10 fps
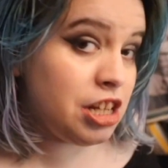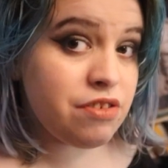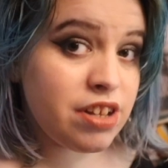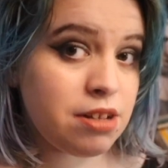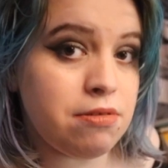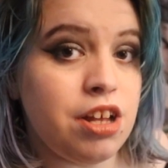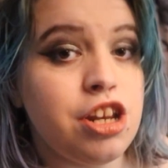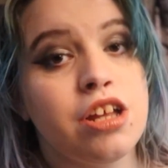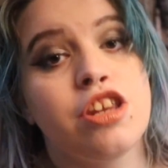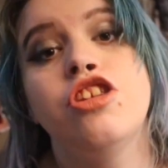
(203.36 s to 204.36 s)
Another, an,
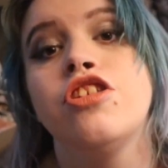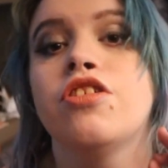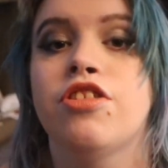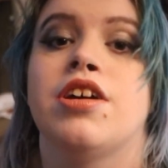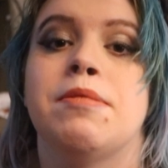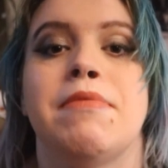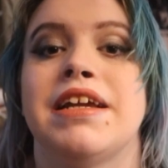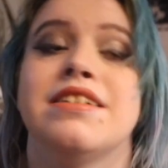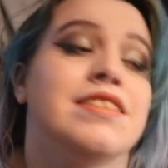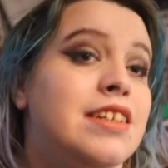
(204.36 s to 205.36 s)
another
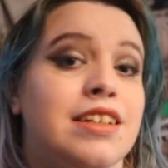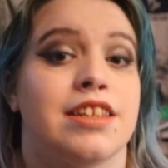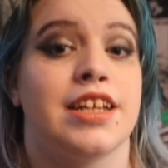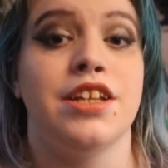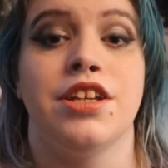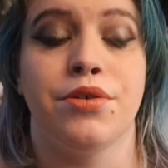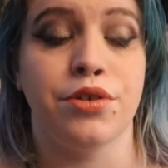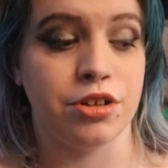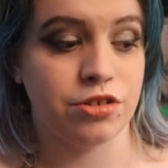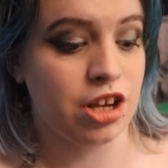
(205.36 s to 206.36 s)
amazing thing you
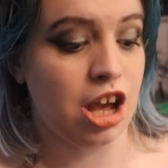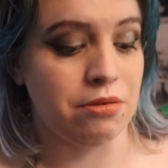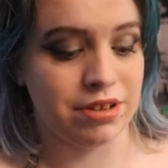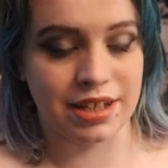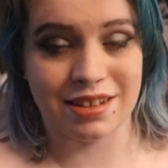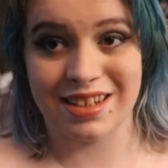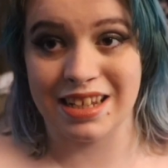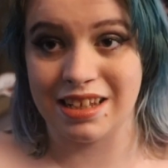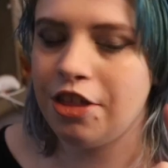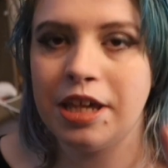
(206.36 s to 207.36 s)
can do to cope with this
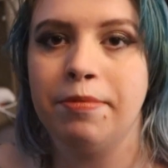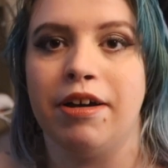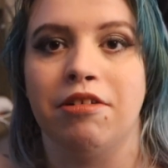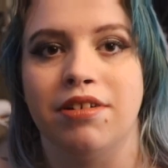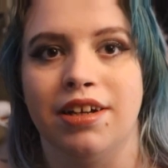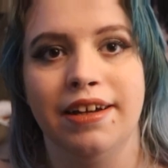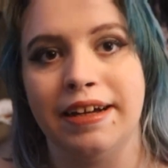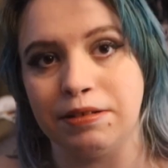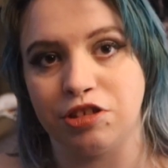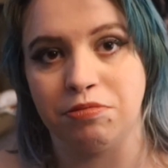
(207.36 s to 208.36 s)
is think about
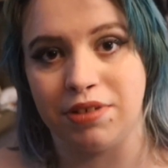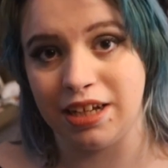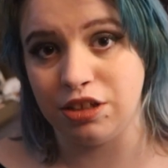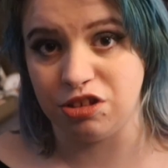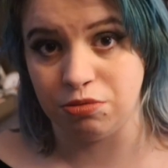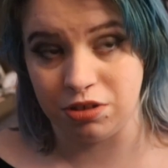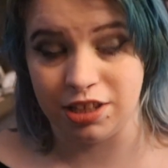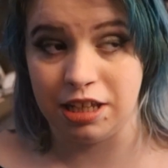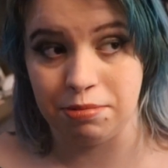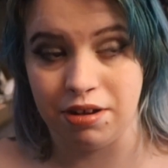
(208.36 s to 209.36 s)
how someone else would
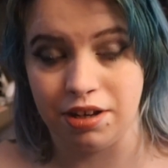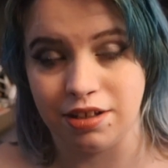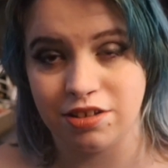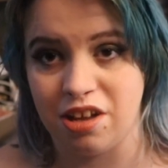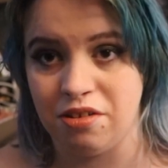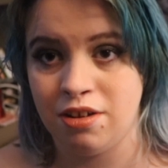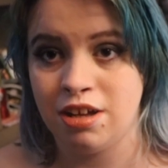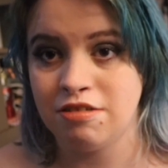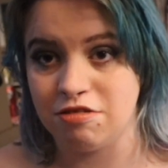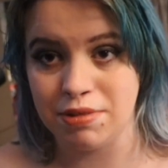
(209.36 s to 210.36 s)
think about it. So
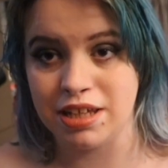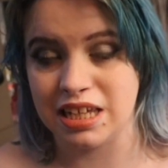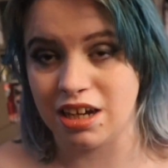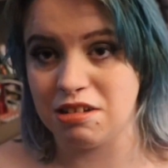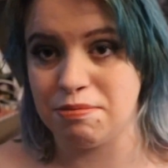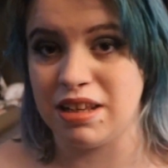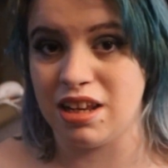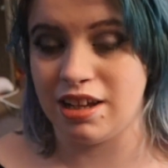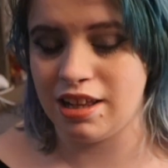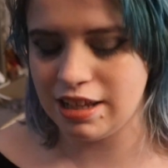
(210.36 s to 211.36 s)
for me, I'd be
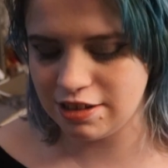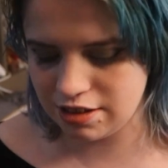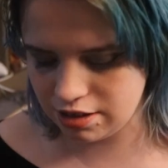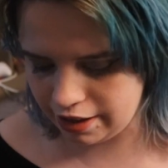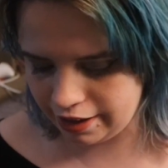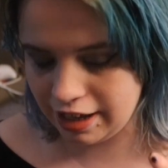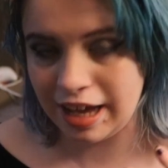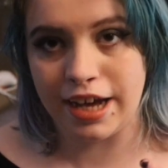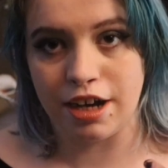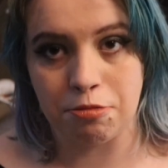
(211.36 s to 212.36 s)
like, let's think
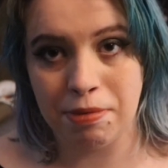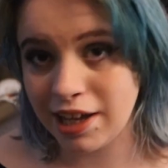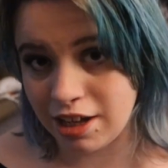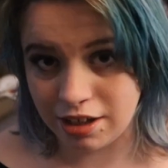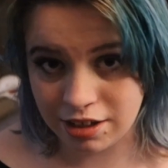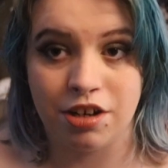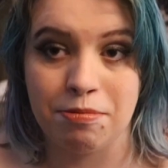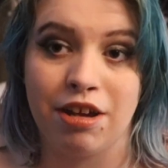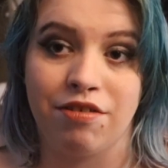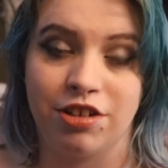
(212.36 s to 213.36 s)
how Becca, I don't know who
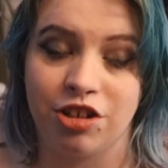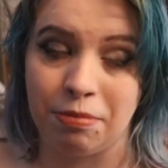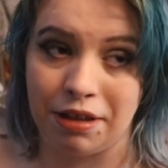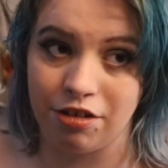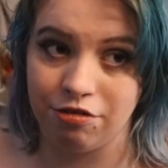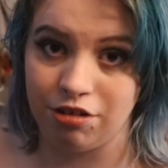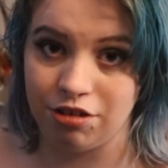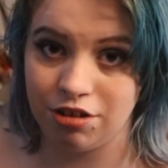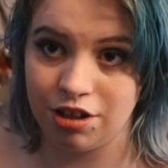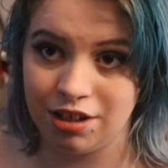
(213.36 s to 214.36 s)
Becca is, she's my
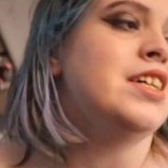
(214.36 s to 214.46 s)
girlfriend.